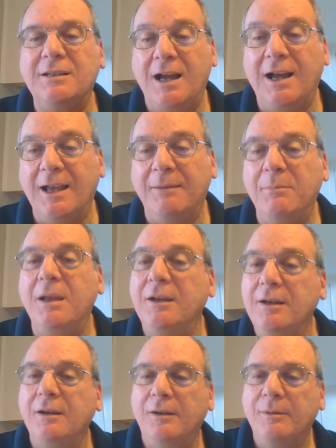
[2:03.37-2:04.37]
time
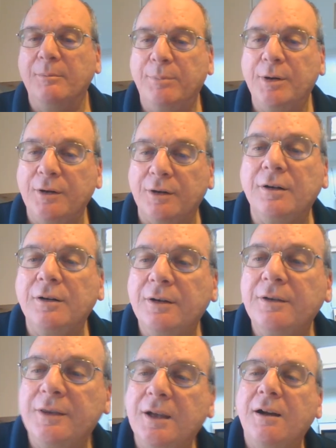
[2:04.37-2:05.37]
per
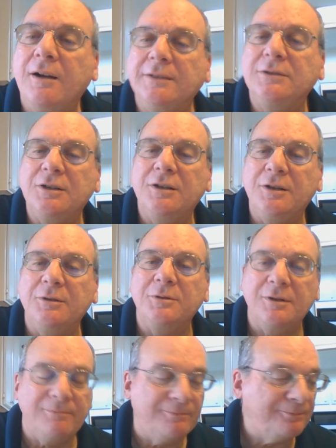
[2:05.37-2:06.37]
the
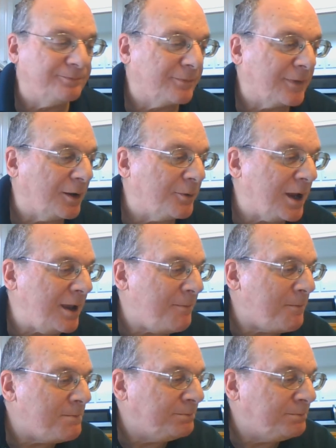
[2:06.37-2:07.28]
Constitution. Okay?